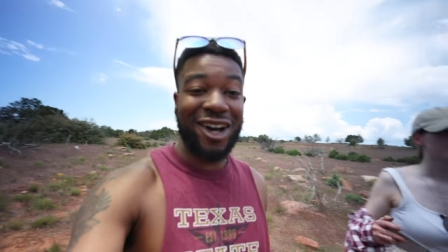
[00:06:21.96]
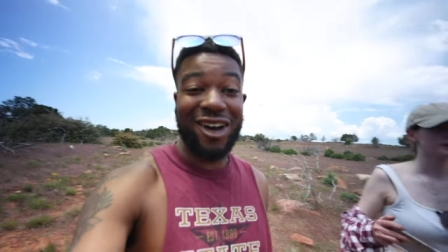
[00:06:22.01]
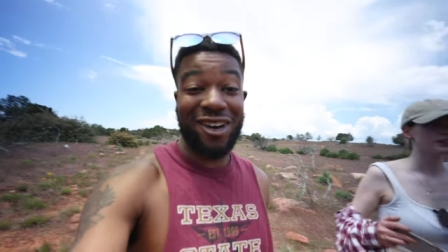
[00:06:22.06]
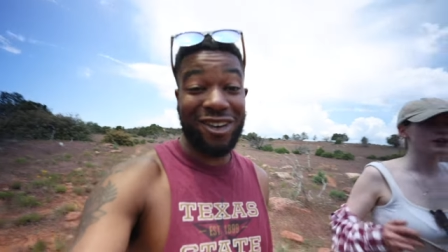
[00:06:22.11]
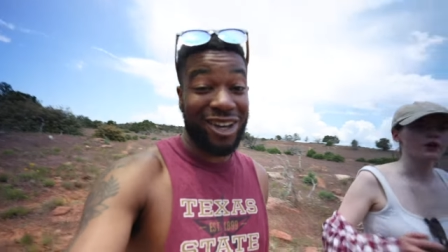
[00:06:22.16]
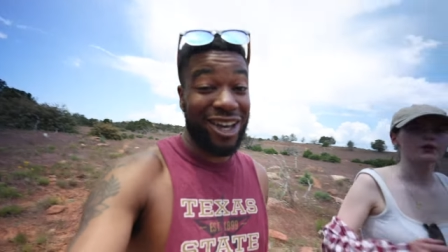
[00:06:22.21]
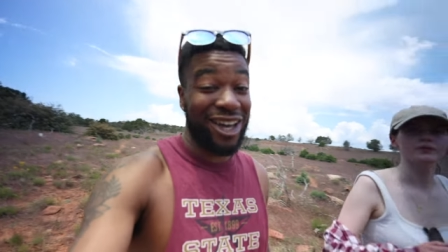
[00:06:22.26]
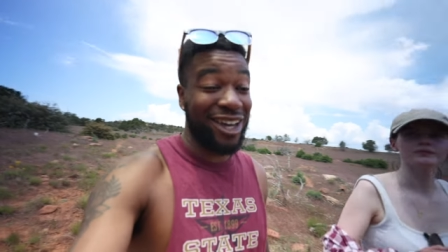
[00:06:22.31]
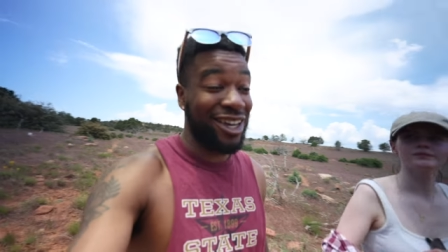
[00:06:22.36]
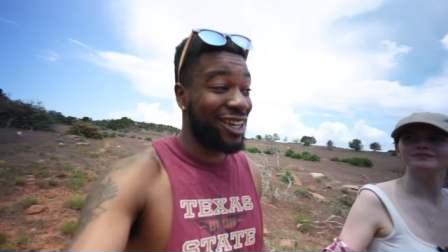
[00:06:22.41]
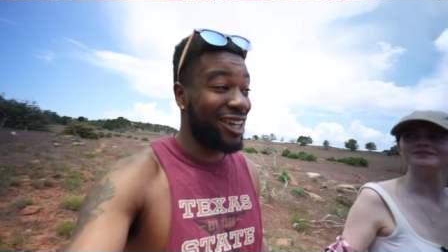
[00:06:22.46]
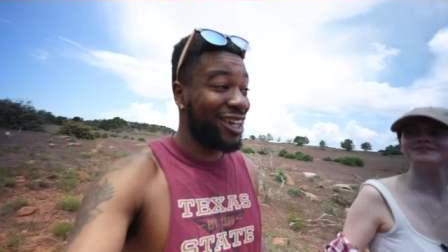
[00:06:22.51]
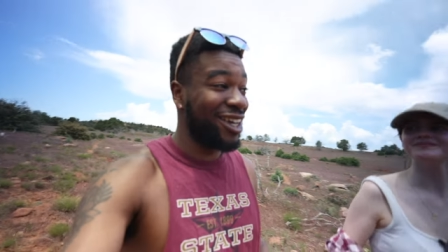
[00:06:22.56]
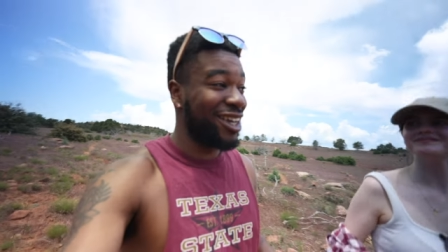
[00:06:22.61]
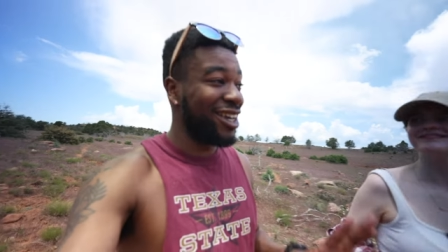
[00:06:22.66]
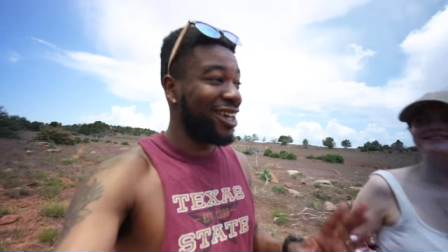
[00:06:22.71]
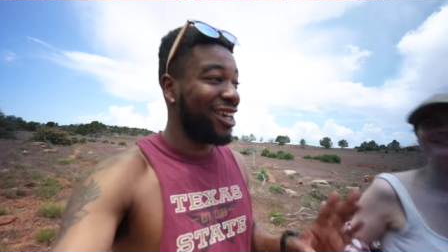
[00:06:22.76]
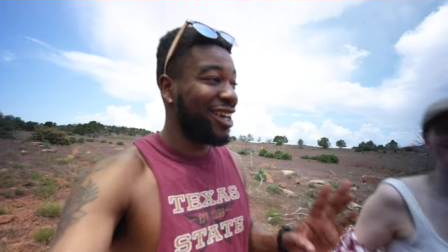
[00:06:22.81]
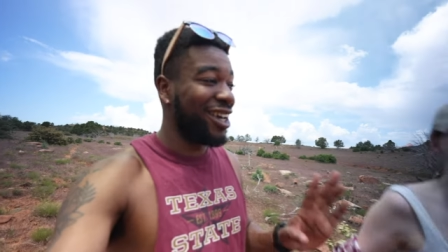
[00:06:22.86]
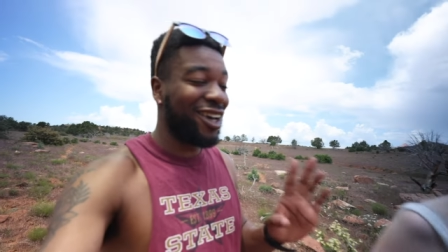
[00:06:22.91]
okay,
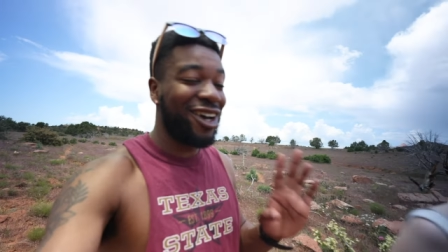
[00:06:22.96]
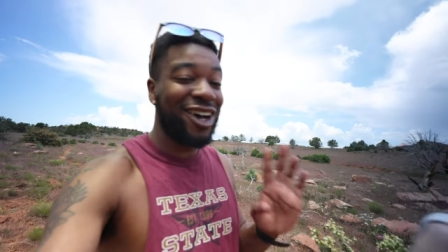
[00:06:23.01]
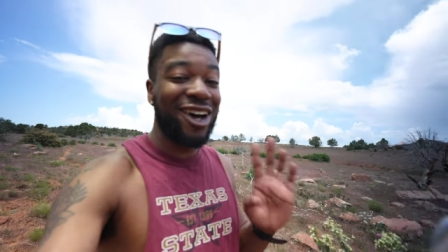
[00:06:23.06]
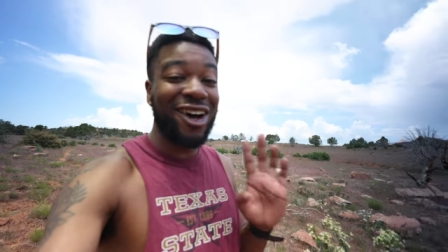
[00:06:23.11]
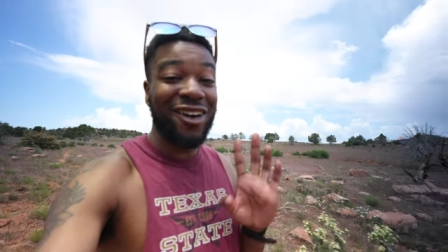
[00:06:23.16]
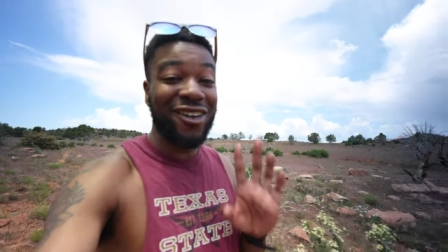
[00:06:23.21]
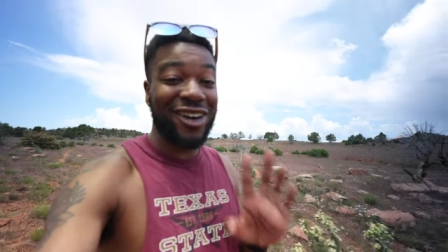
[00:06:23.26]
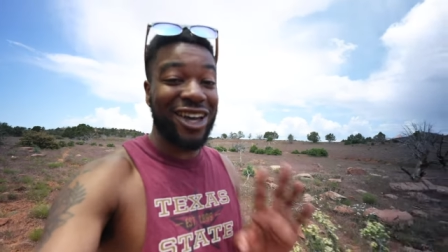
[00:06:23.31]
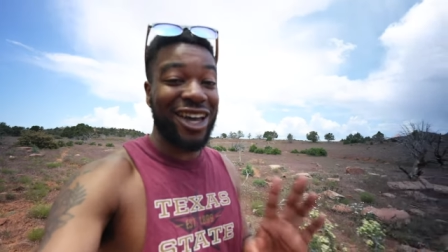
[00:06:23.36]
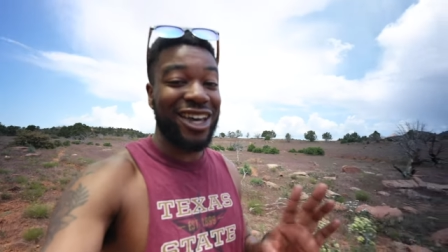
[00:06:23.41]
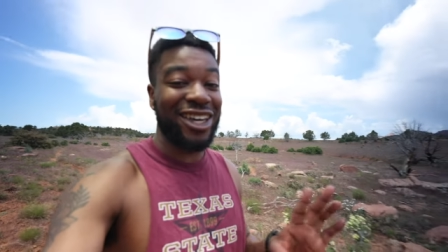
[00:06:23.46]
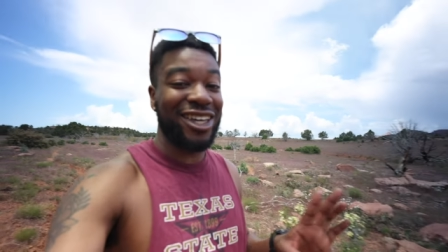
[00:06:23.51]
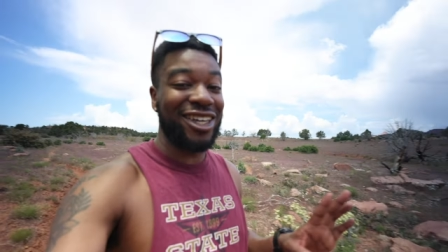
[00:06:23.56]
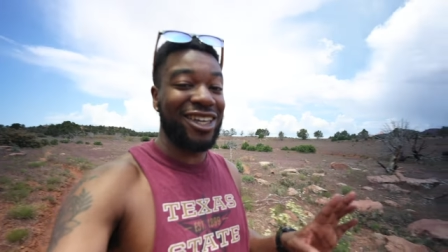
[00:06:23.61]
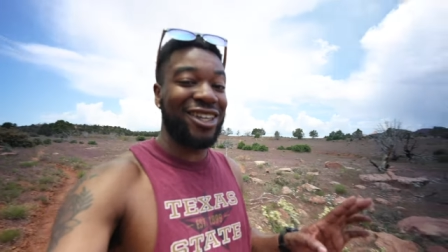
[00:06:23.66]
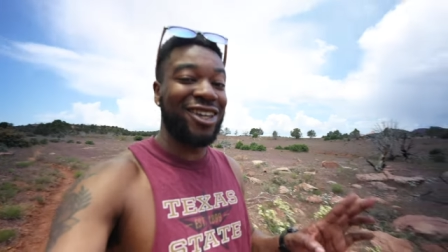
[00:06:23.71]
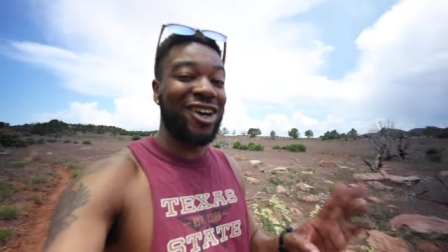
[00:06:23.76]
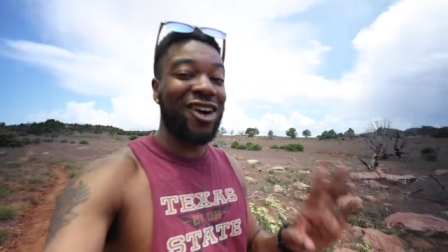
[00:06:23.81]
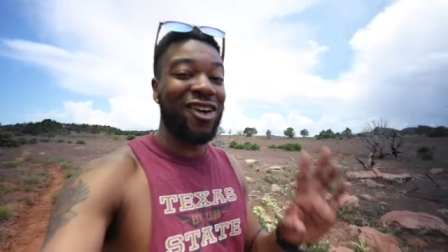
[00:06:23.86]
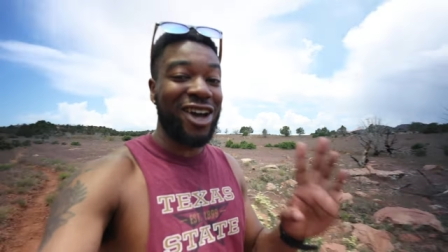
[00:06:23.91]
okay,
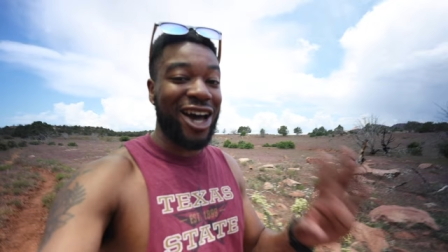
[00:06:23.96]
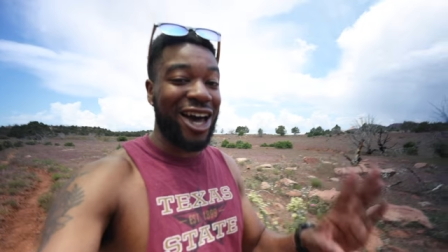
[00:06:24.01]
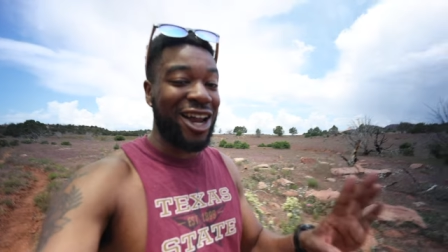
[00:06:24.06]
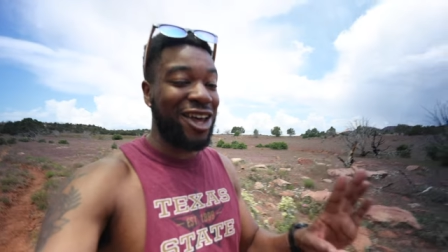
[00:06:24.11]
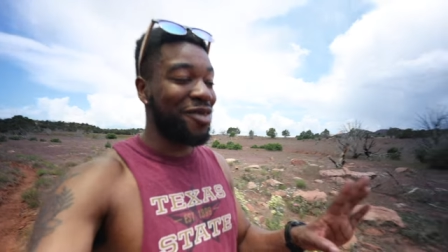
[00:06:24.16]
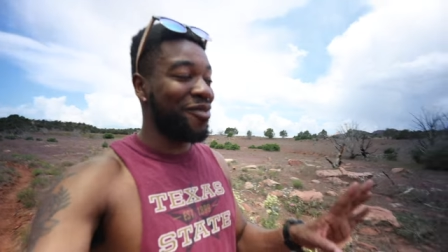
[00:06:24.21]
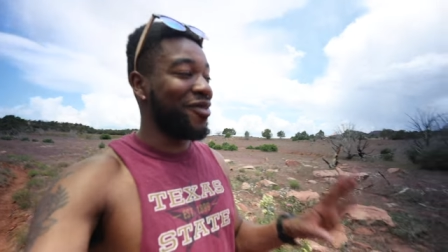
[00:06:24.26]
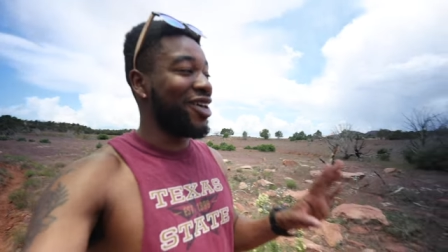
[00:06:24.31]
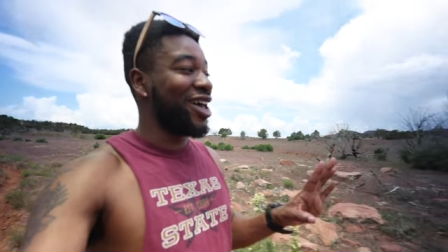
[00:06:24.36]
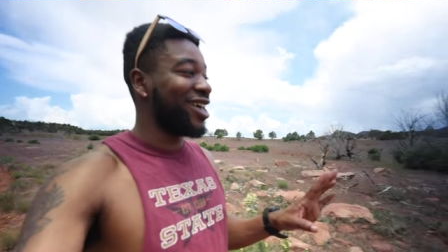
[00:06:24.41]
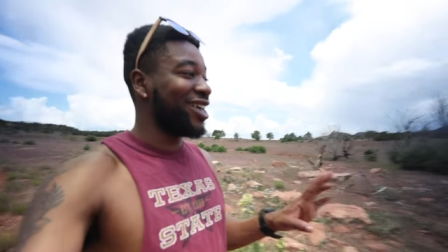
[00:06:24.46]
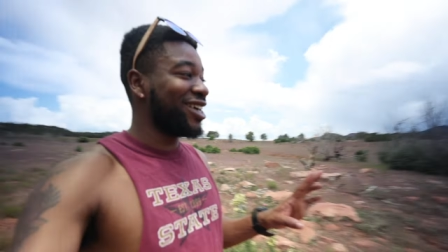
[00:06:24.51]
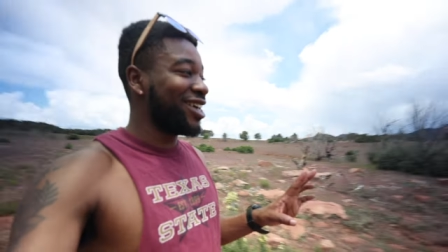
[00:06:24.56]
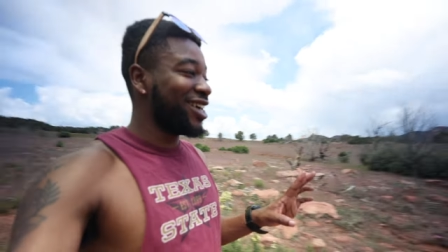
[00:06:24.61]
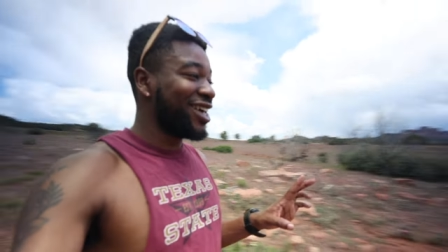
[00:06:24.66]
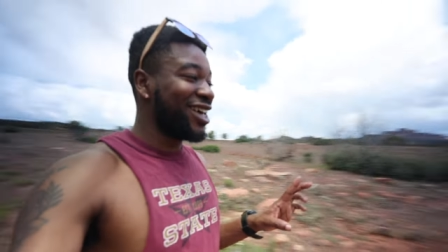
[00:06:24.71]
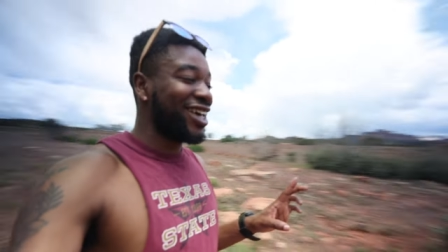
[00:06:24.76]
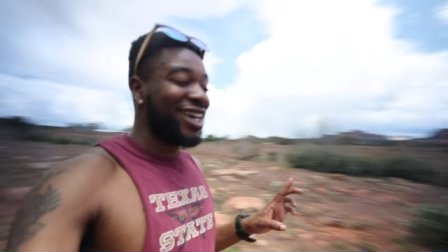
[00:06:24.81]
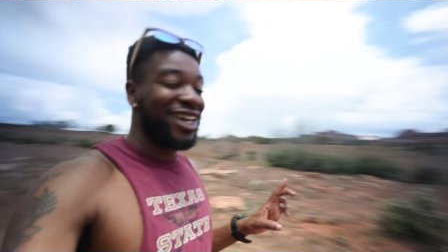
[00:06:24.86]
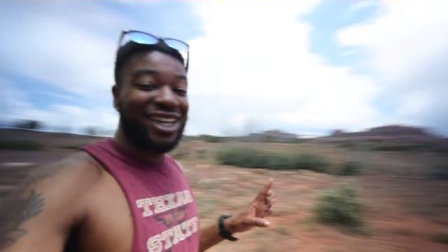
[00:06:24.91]
y'all gotta admit,
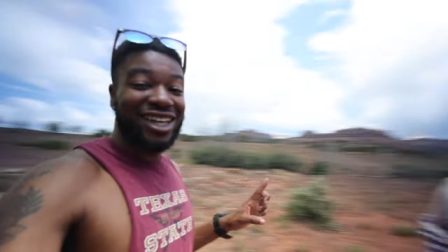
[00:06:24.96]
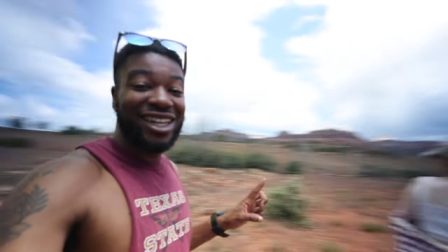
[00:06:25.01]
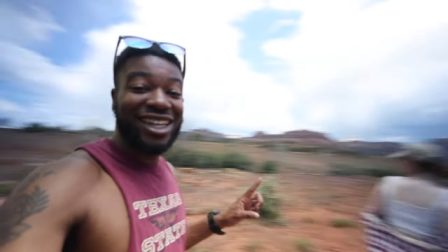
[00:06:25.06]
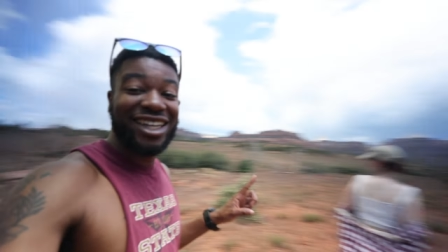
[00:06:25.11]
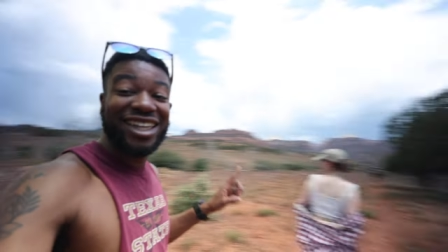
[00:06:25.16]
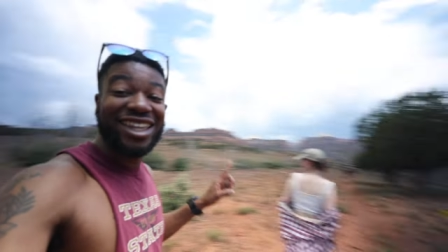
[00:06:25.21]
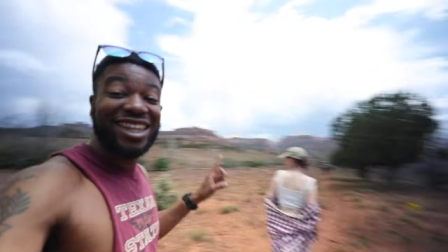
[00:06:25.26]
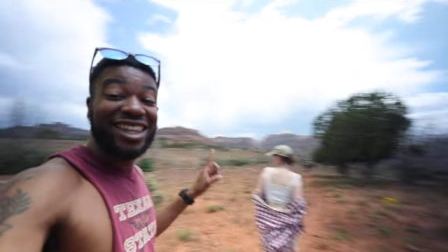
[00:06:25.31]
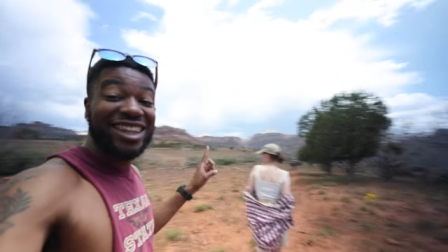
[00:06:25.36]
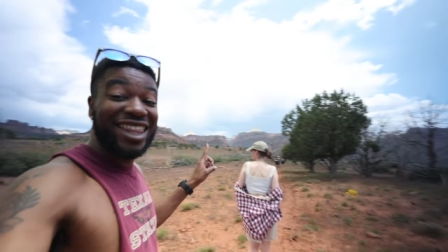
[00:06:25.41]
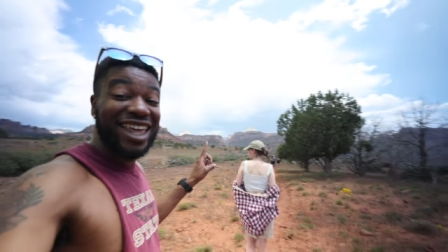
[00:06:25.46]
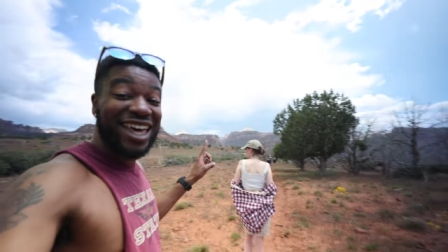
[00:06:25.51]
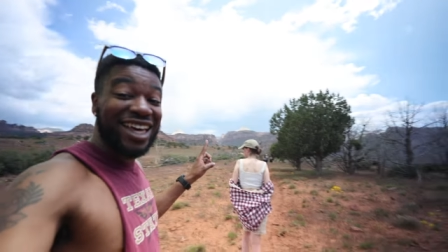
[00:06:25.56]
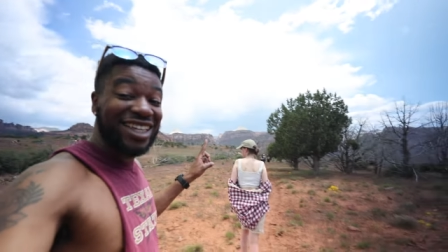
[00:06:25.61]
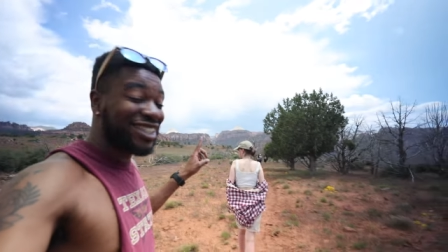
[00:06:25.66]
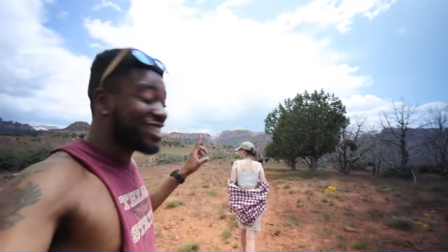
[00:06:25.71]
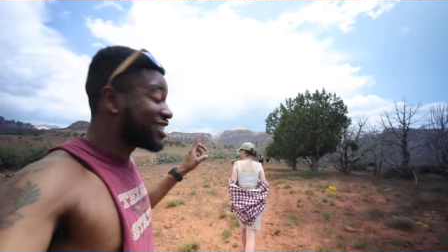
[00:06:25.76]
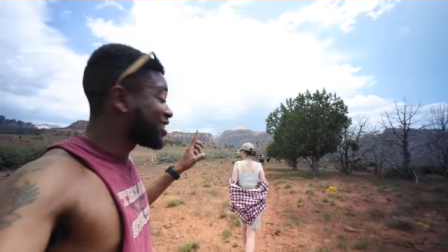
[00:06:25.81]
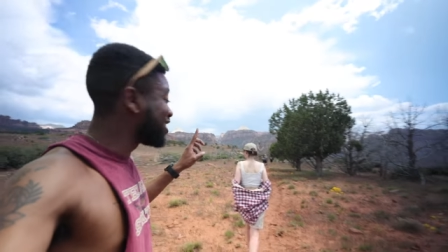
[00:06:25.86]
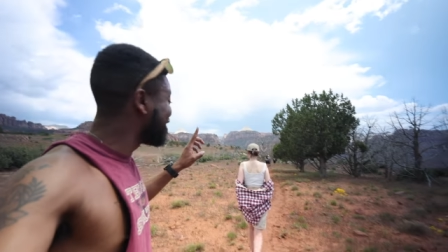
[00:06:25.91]
this,